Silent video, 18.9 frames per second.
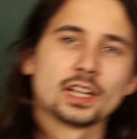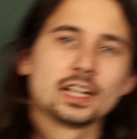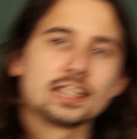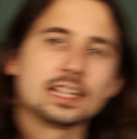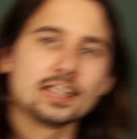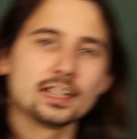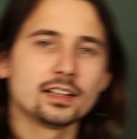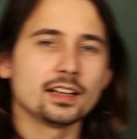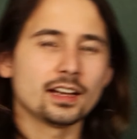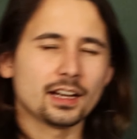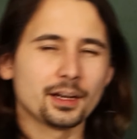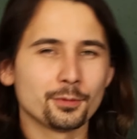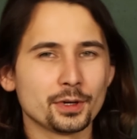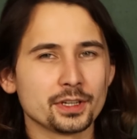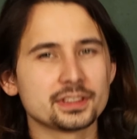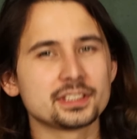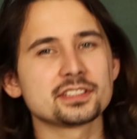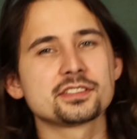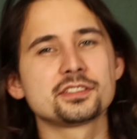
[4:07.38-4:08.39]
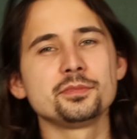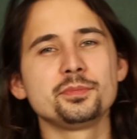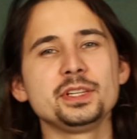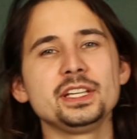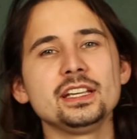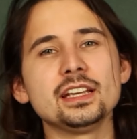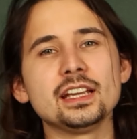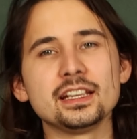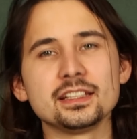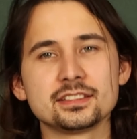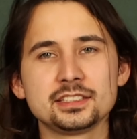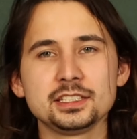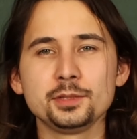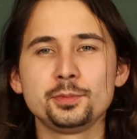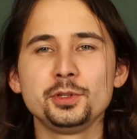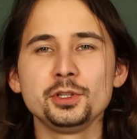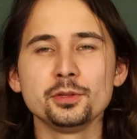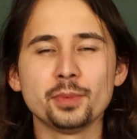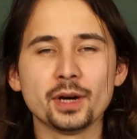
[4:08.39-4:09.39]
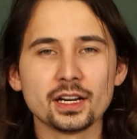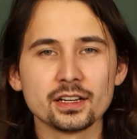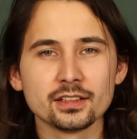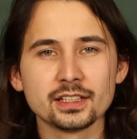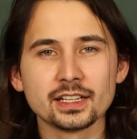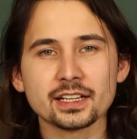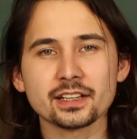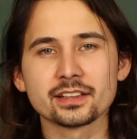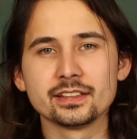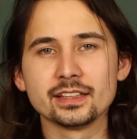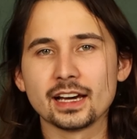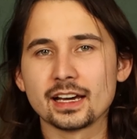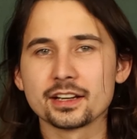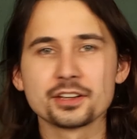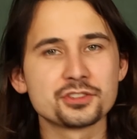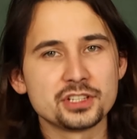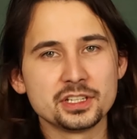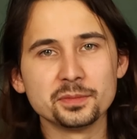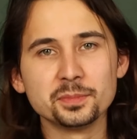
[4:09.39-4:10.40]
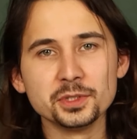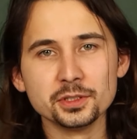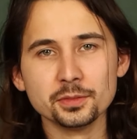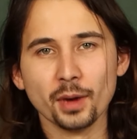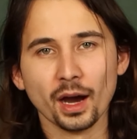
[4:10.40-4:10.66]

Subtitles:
Again, I want this to be a CPU bottleneck, not a GPU